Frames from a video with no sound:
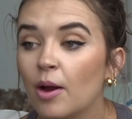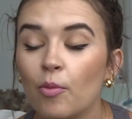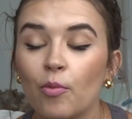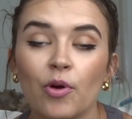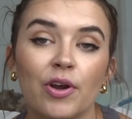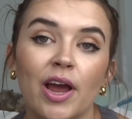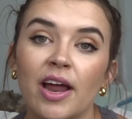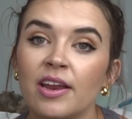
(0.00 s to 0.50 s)

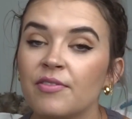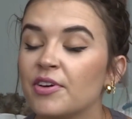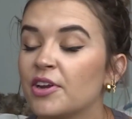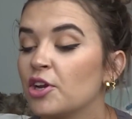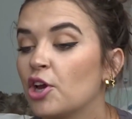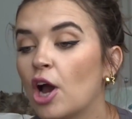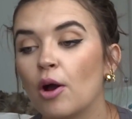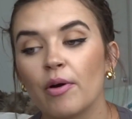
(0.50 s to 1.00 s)
We're not
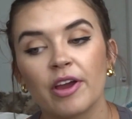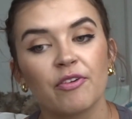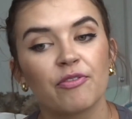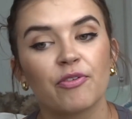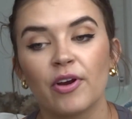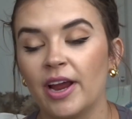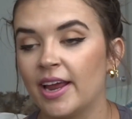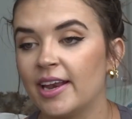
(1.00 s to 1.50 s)
even going
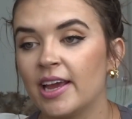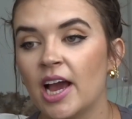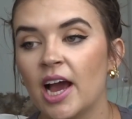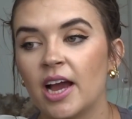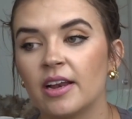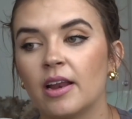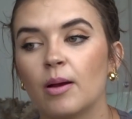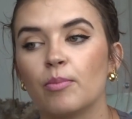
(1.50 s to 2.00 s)
for any
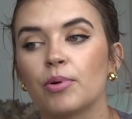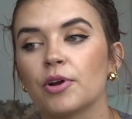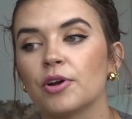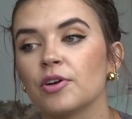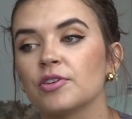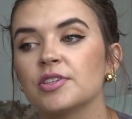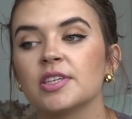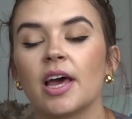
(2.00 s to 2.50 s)
high
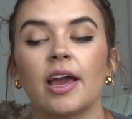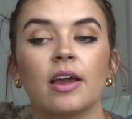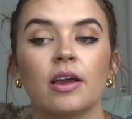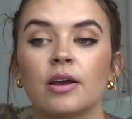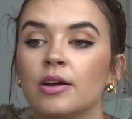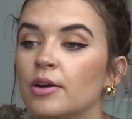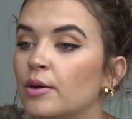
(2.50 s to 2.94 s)
numbers. Like